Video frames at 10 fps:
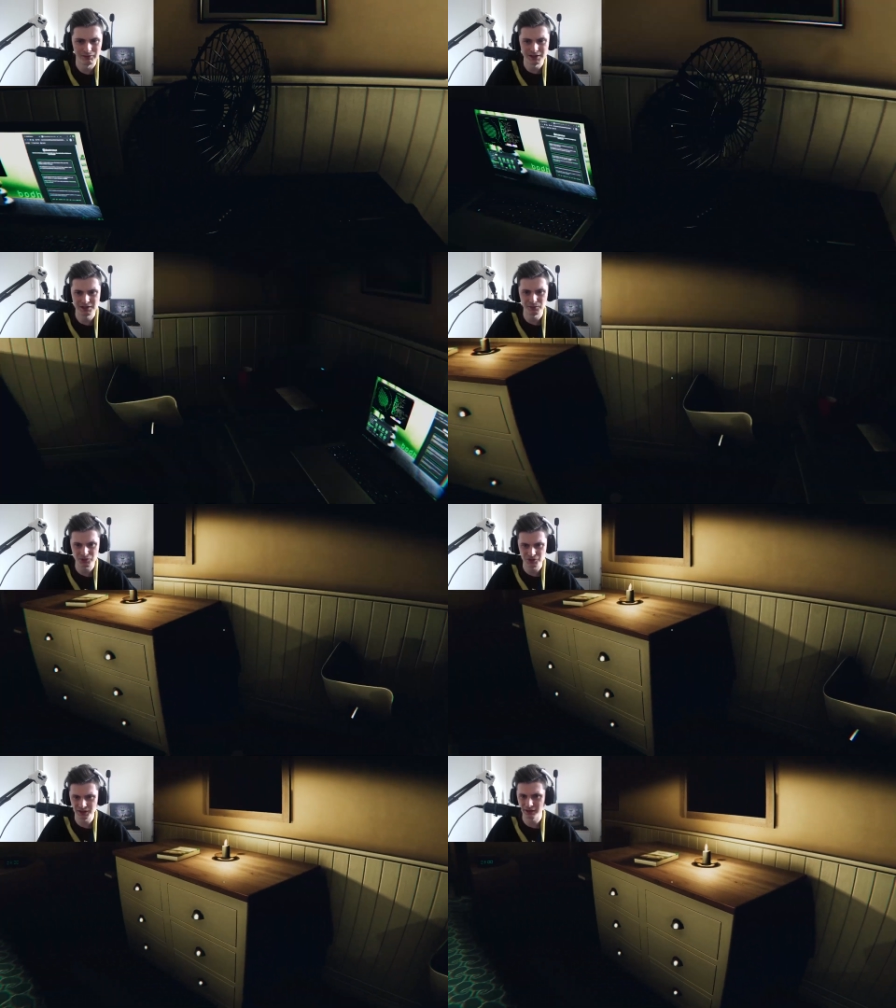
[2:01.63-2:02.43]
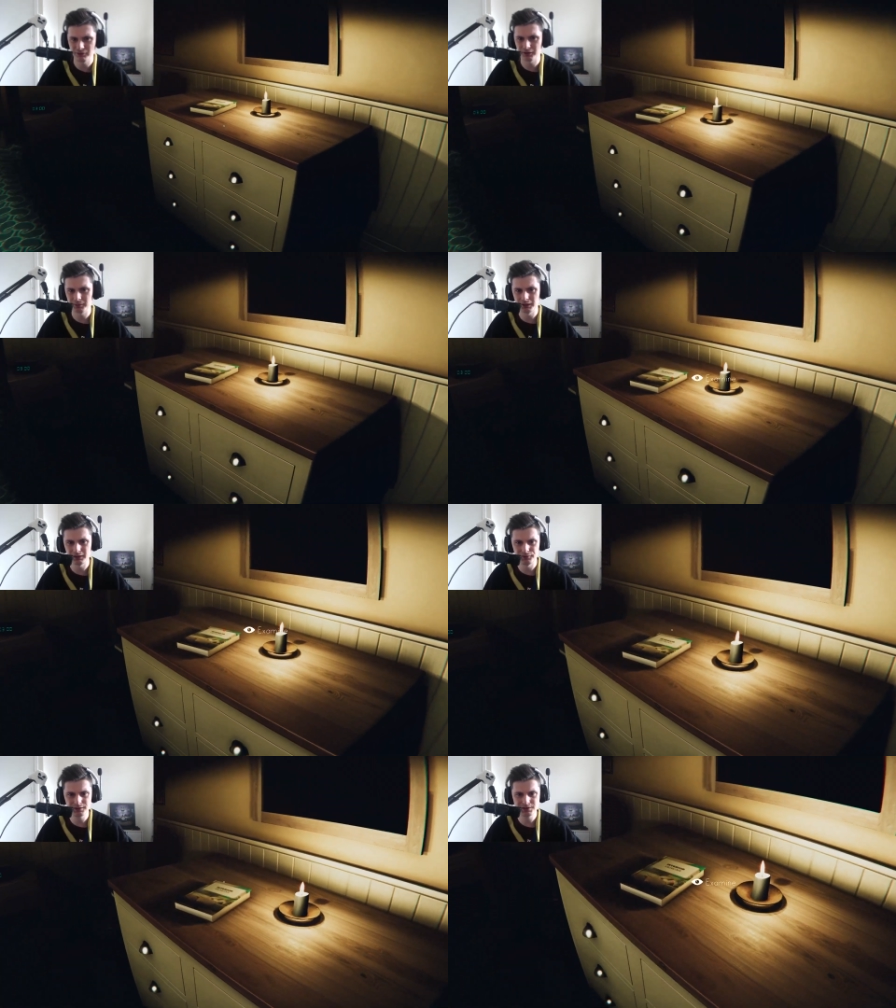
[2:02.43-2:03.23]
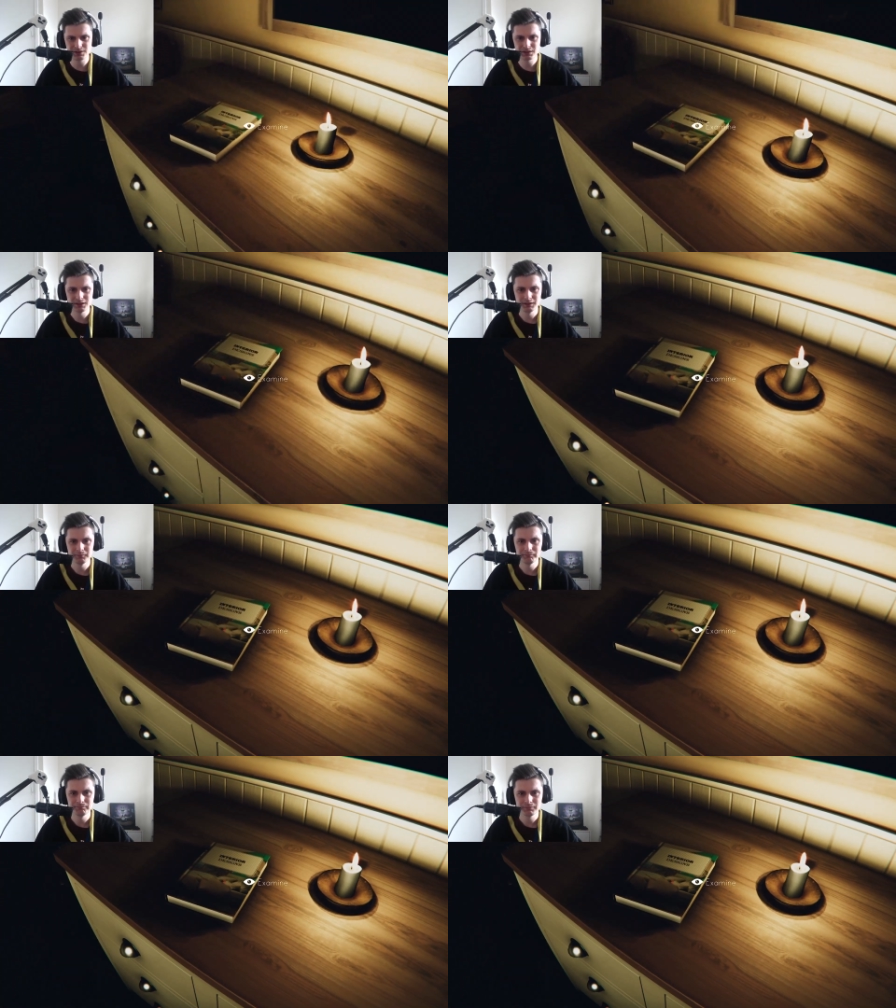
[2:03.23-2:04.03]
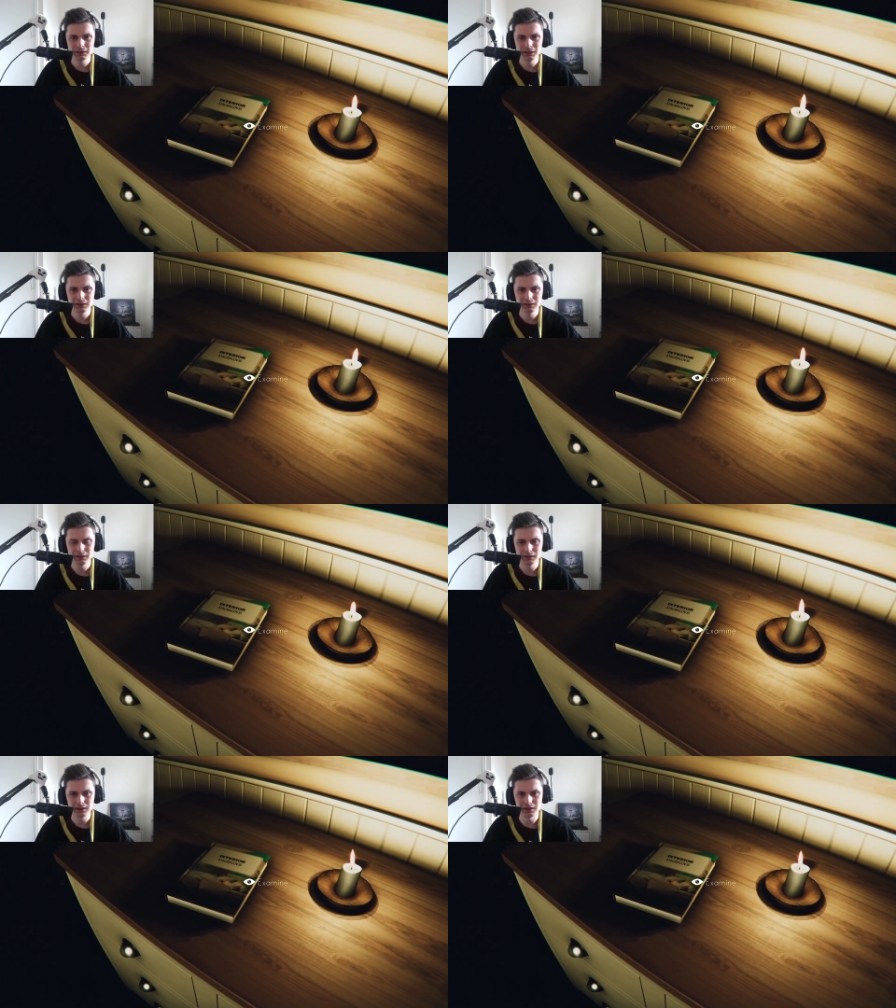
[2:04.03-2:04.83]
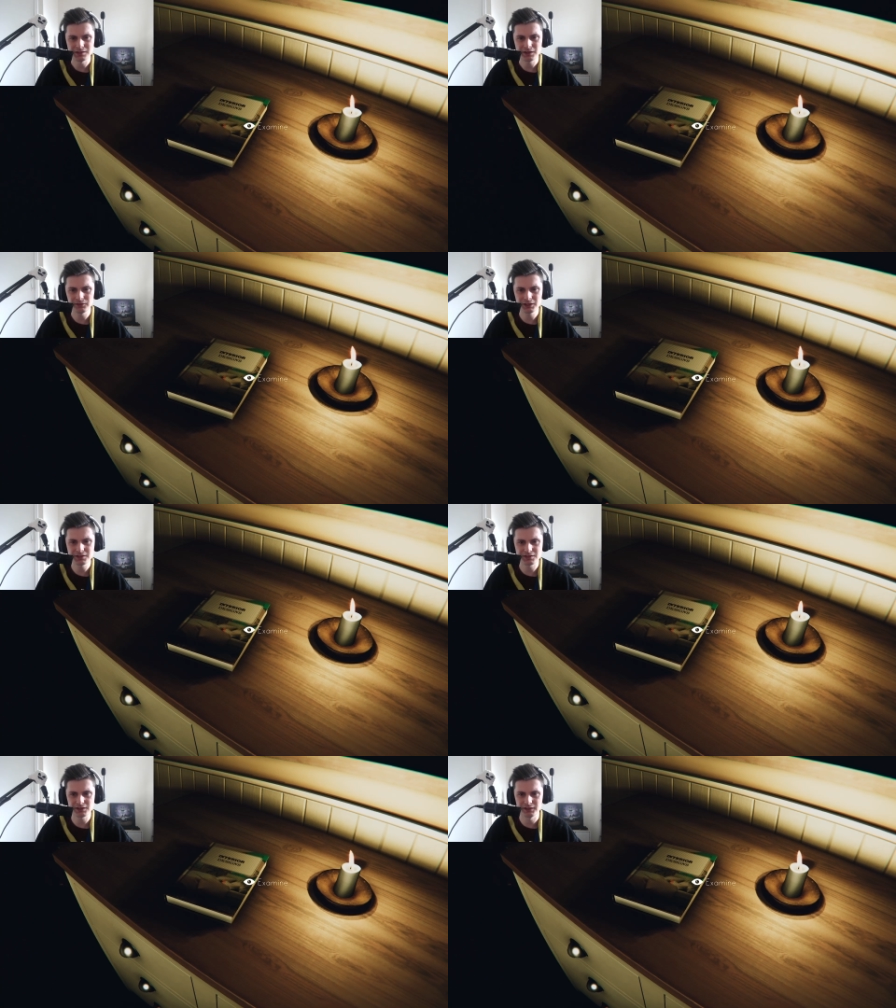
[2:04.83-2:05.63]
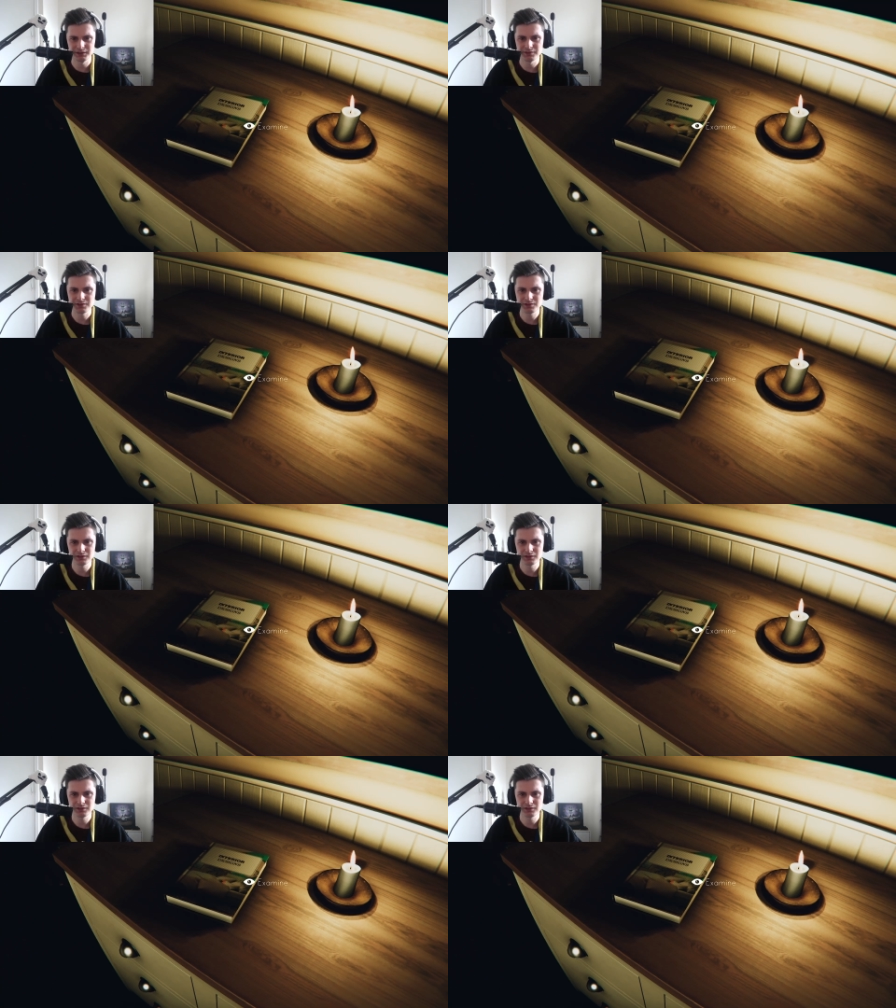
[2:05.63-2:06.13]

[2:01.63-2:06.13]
see what's on there if I'm completely honest. Interior designs.